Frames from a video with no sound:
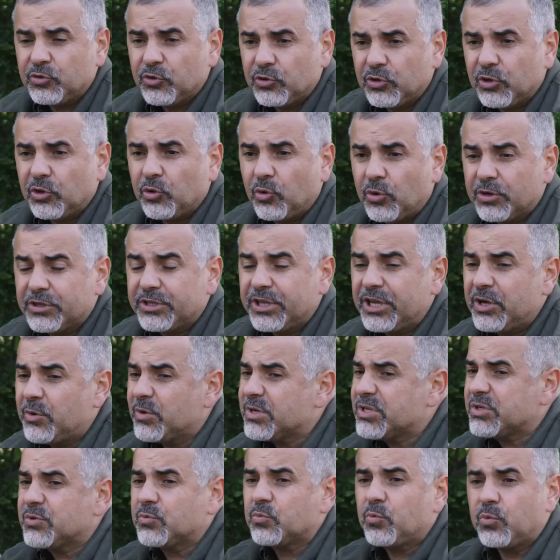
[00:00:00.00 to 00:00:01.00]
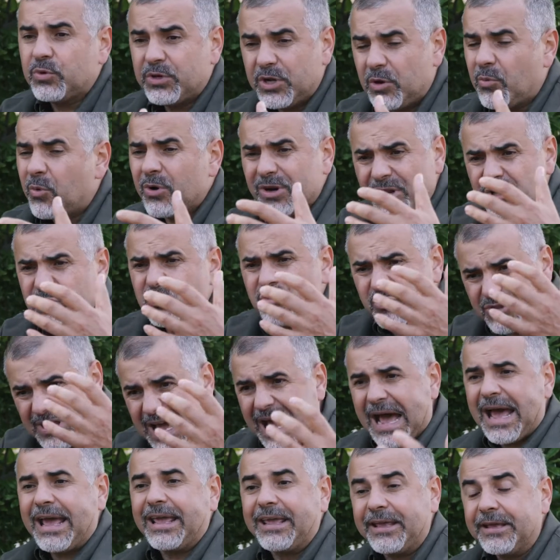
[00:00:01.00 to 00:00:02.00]
the Lord. He, was, he wanted to
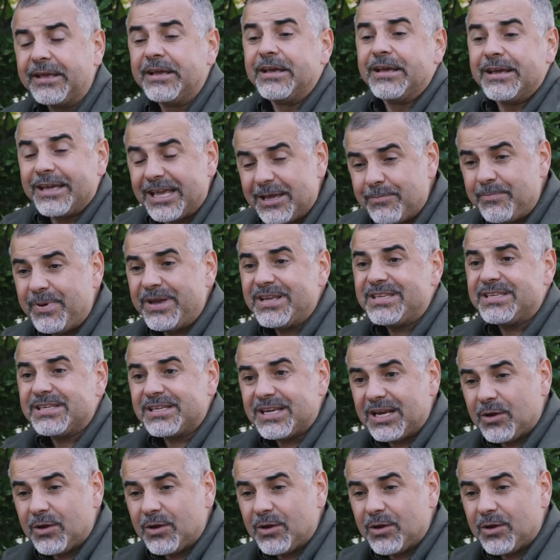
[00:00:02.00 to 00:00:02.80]
die. He basically